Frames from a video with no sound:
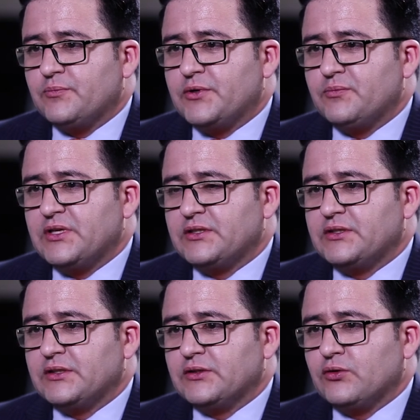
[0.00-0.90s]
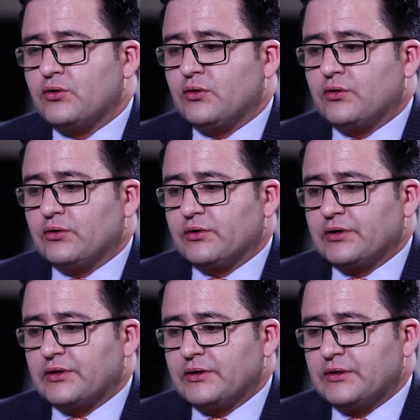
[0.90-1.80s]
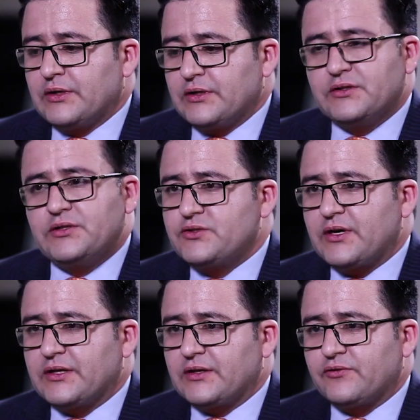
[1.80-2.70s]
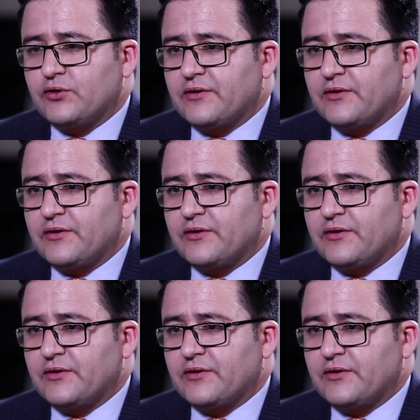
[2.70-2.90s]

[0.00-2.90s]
implementing or designing for